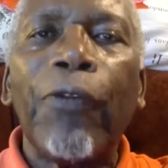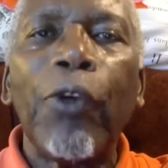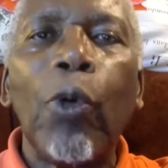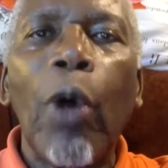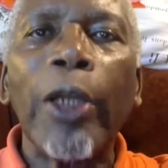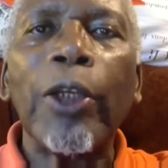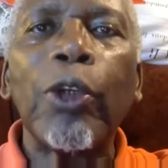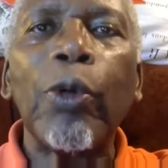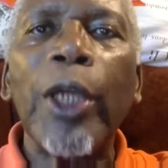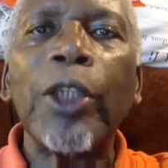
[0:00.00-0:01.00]
if you
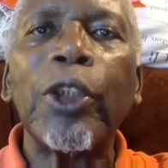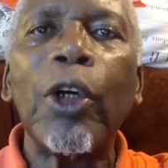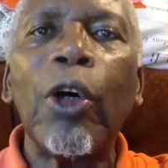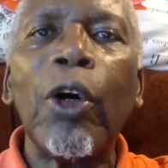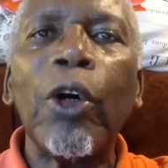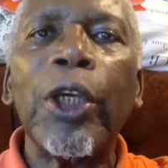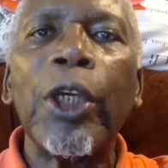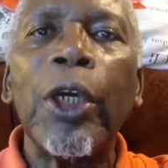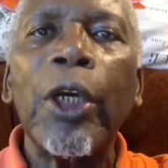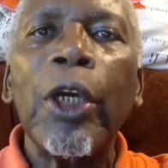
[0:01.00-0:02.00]
want to
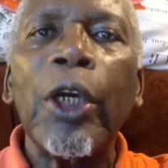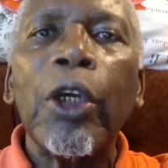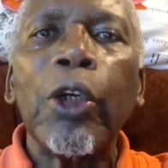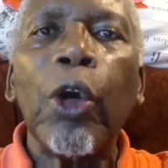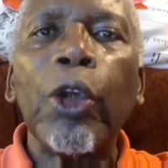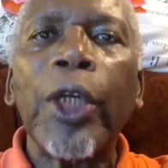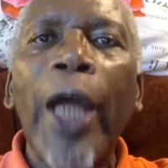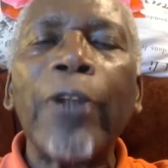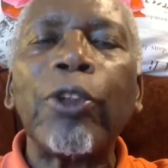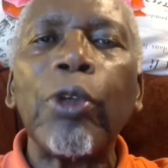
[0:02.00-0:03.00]
enjoy
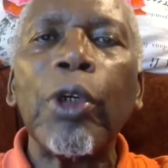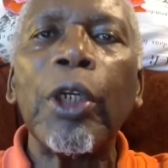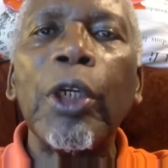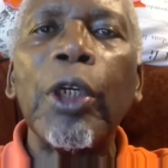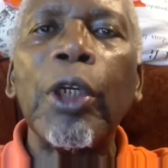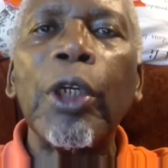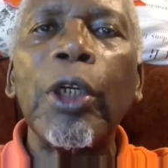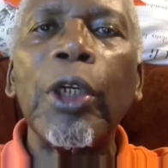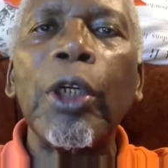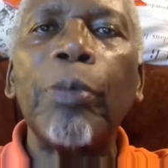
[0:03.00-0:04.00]
your
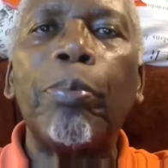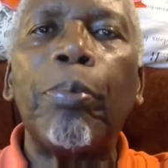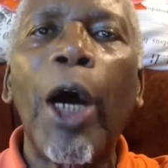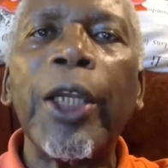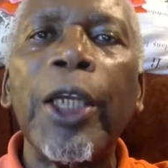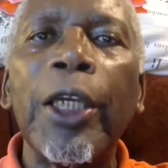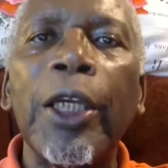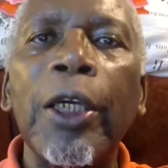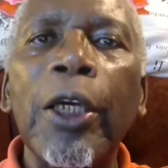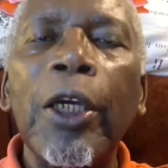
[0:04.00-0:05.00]
natural body,
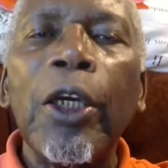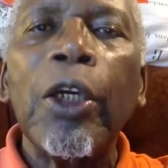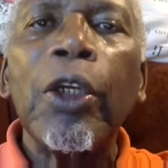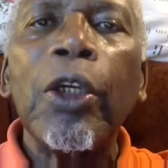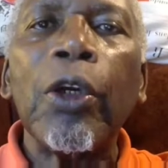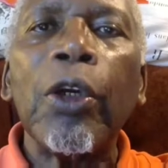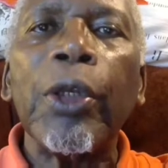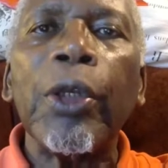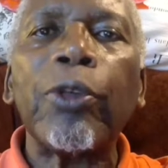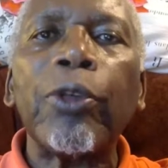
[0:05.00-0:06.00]
your
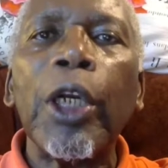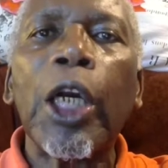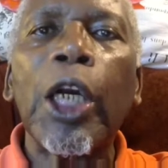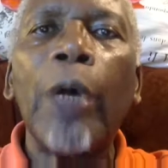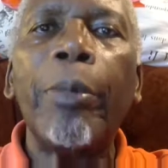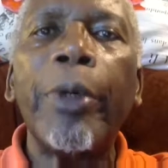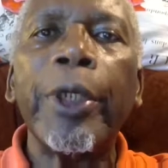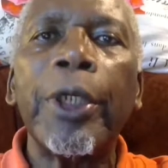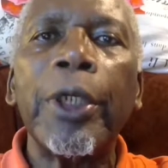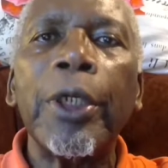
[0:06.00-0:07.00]
natural
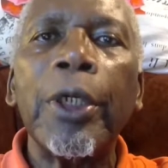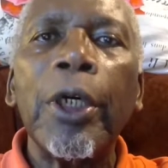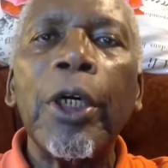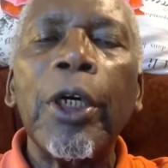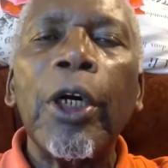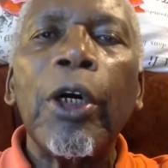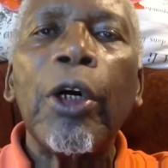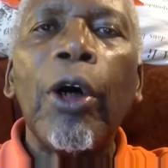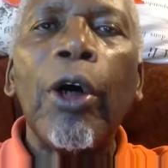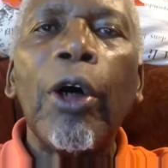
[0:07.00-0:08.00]
cupboard
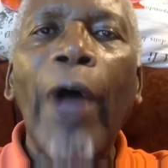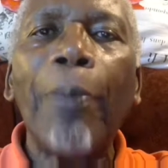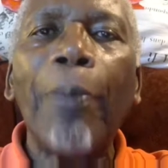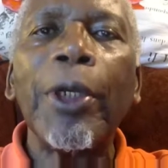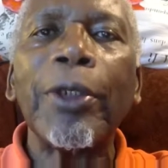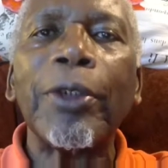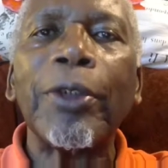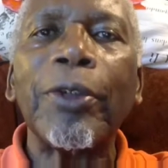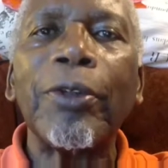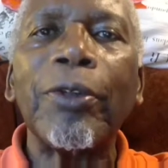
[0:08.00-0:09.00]
of
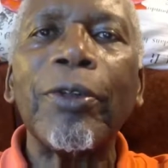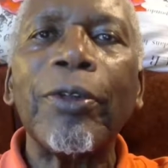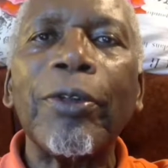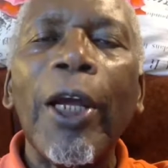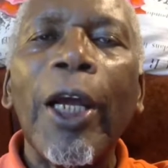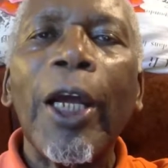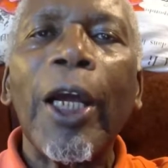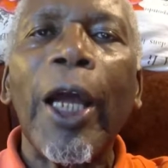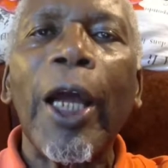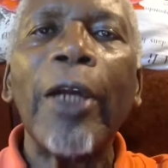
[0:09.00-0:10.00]
happiness,
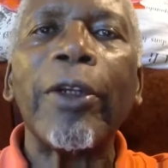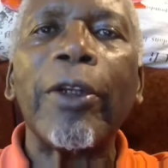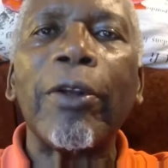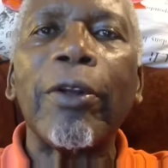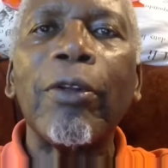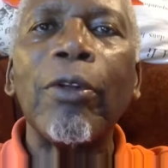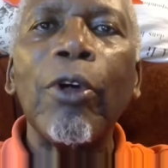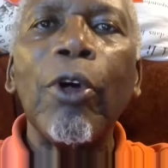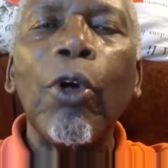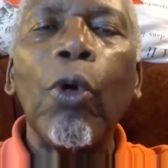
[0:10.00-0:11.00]
health,
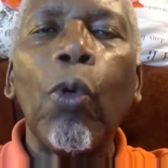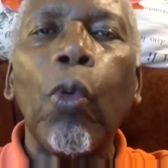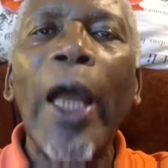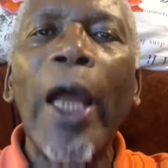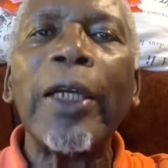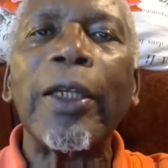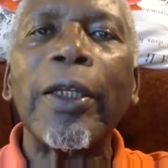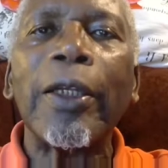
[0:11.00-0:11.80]
wealth,